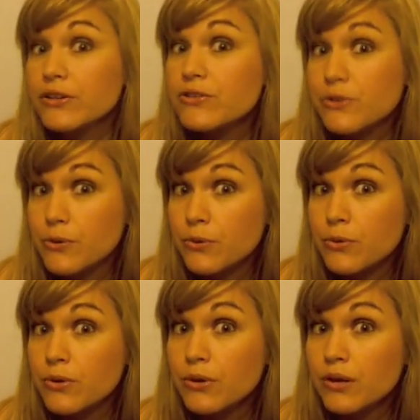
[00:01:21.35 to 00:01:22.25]
to
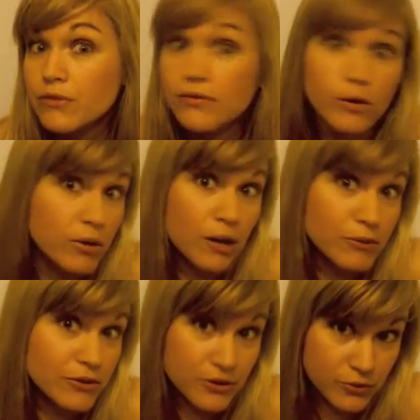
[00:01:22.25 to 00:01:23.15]
do if
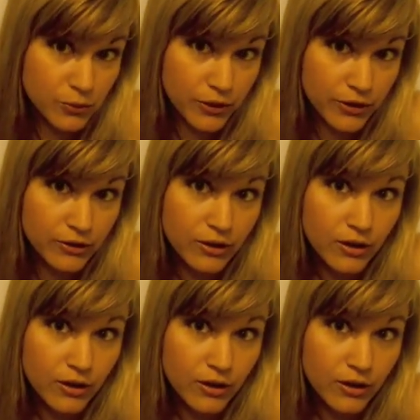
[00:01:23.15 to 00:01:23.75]
Obama doesn't win.